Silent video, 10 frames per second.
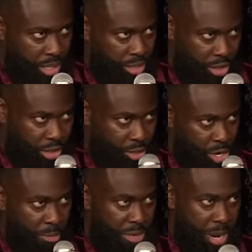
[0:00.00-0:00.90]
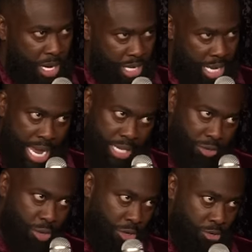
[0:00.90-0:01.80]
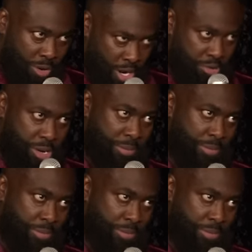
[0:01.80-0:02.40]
She still owe me money and now she won't do fuckery.